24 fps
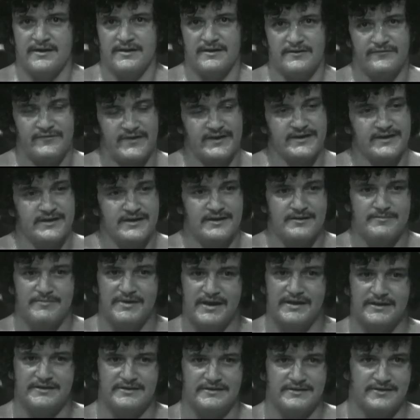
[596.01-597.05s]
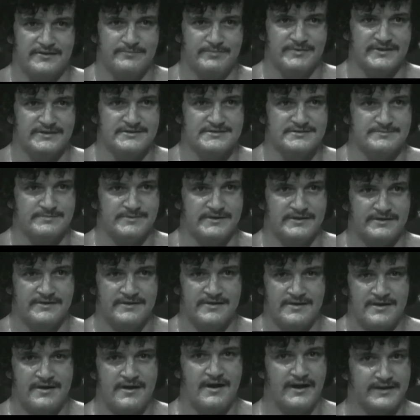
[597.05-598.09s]
and if I can get a man in the airplane
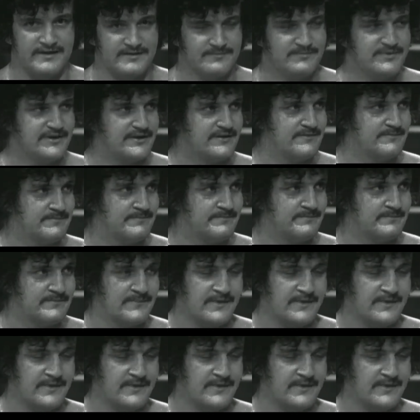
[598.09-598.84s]
spin, I can beat him.